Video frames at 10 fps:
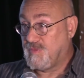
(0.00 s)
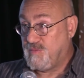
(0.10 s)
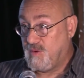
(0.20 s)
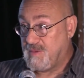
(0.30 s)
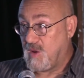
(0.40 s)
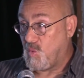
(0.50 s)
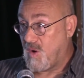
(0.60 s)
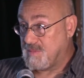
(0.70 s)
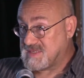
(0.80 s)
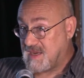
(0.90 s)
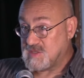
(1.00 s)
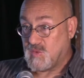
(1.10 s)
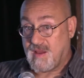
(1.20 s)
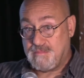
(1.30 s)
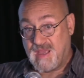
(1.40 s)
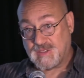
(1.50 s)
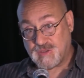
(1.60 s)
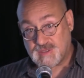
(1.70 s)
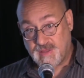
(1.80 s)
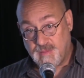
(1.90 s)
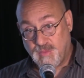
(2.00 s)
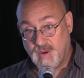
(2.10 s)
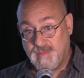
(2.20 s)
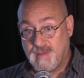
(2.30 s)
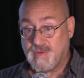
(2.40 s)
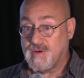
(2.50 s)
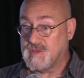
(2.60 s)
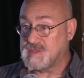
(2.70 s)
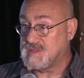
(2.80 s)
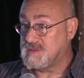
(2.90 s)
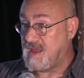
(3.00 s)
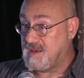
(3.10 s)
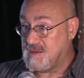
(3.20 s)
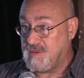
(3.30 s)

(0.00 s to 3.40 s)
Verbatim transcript: food bank websites would have pictures of their board members tend